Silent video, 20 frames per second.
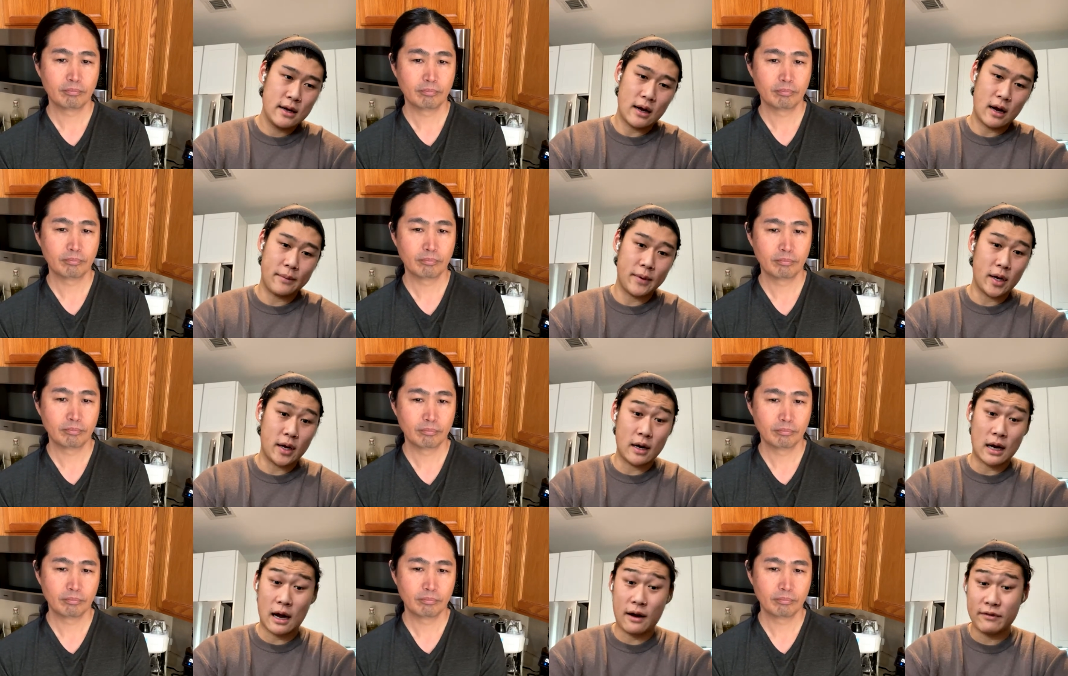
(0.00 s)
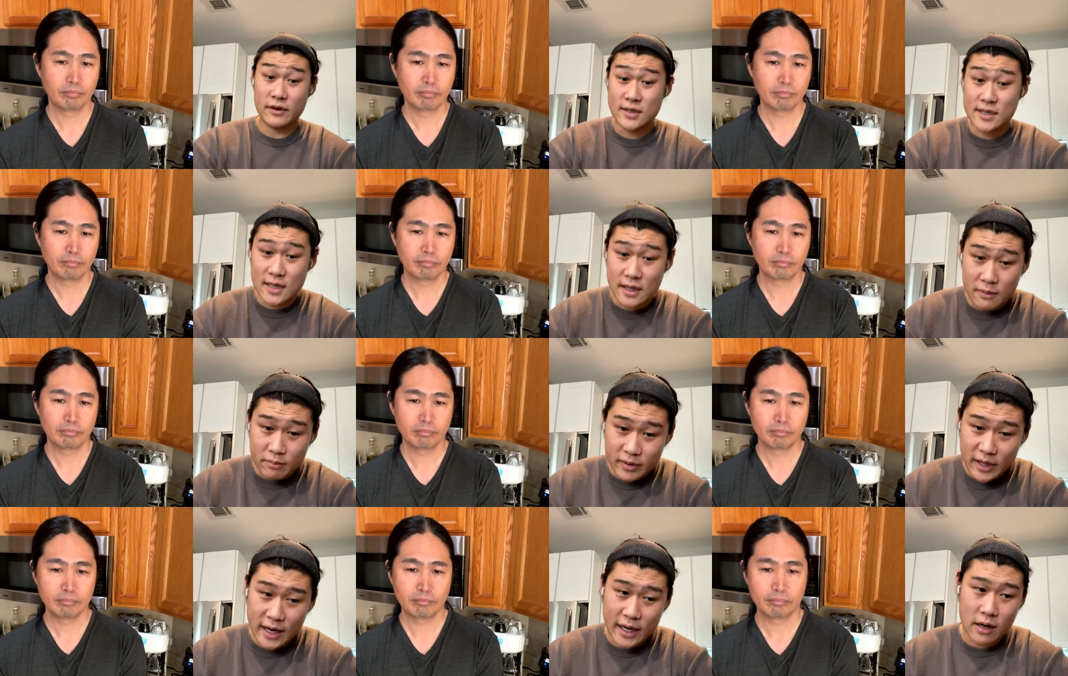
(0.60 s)
Speaker 1: I mean,
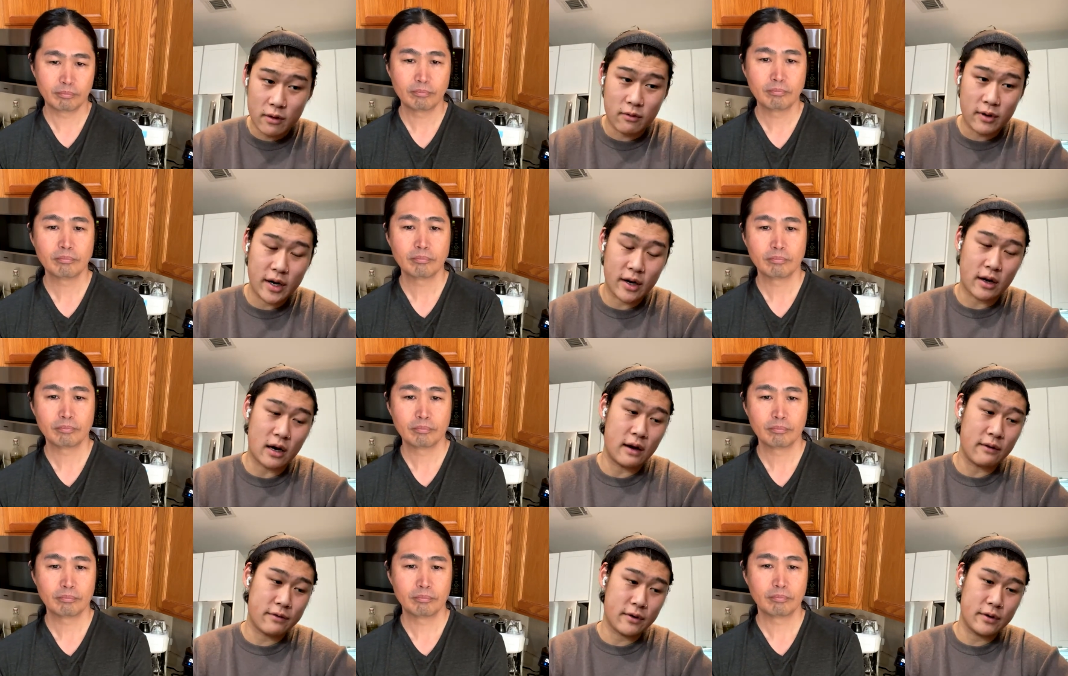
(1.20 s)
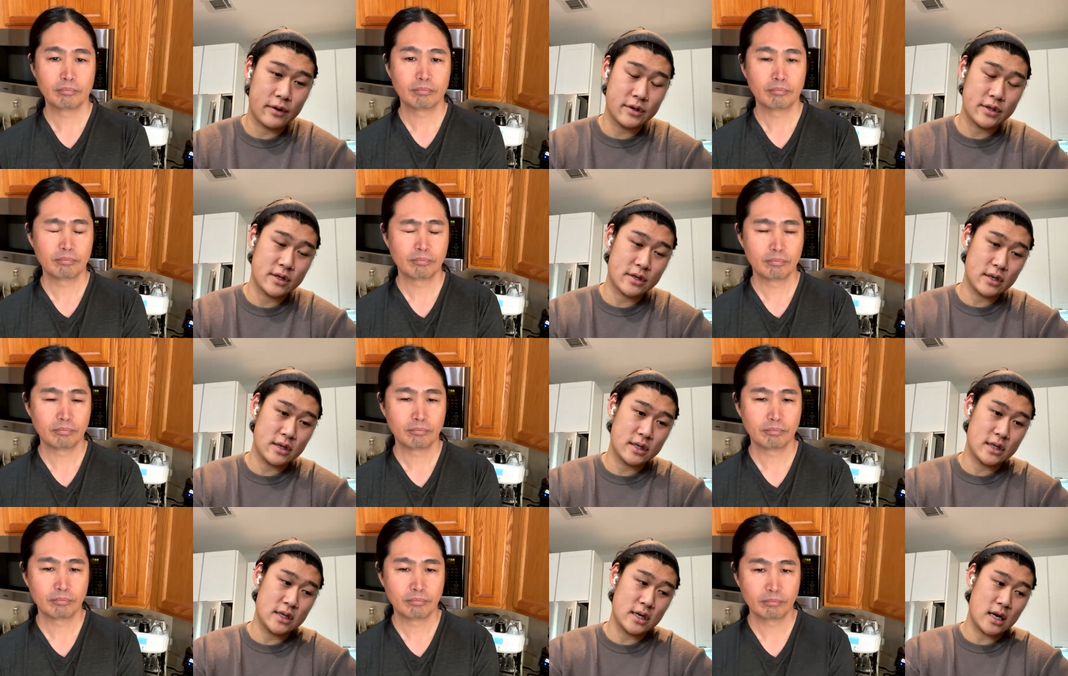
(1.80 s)
obviously, black and white coffee
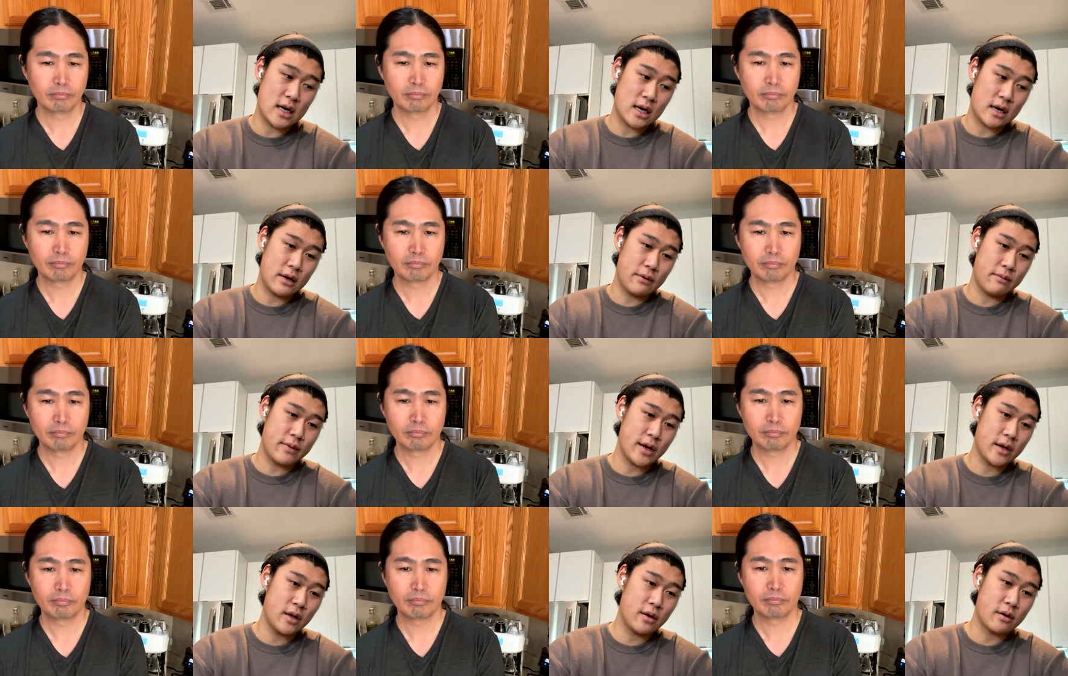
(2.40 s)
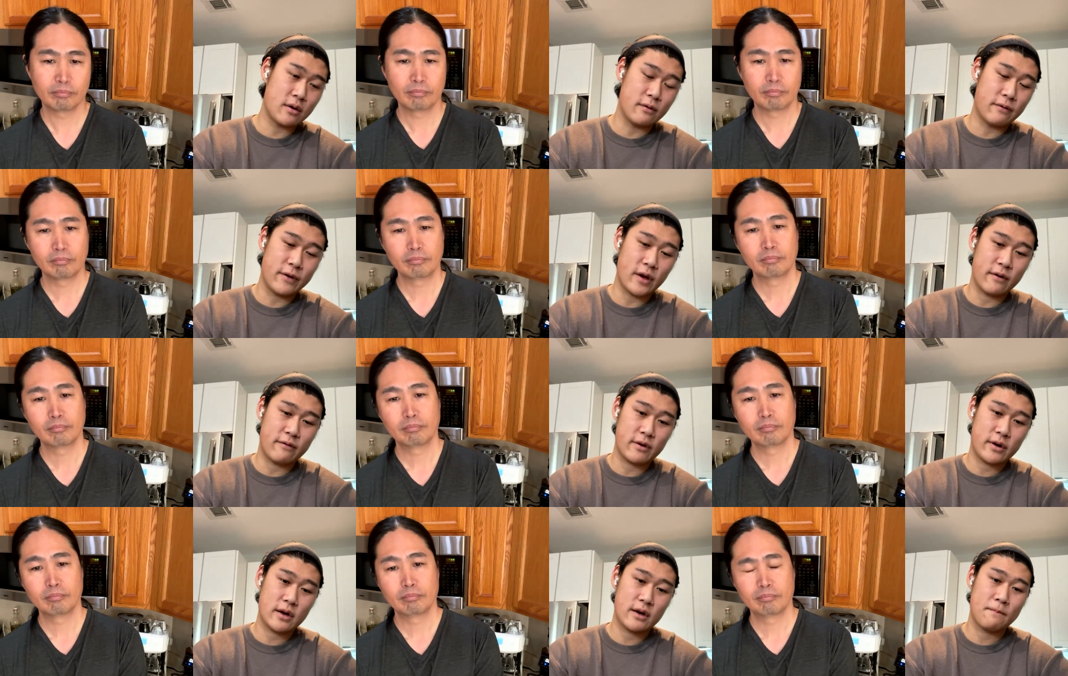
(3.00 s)
roasters, uh, my local
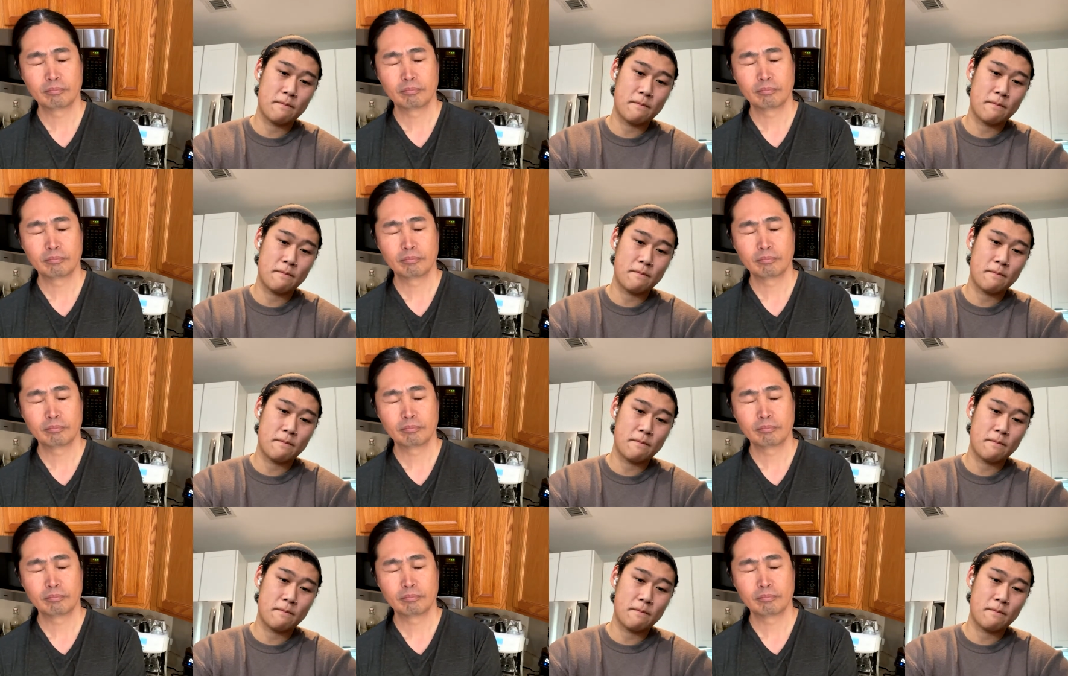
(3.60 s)
favorite.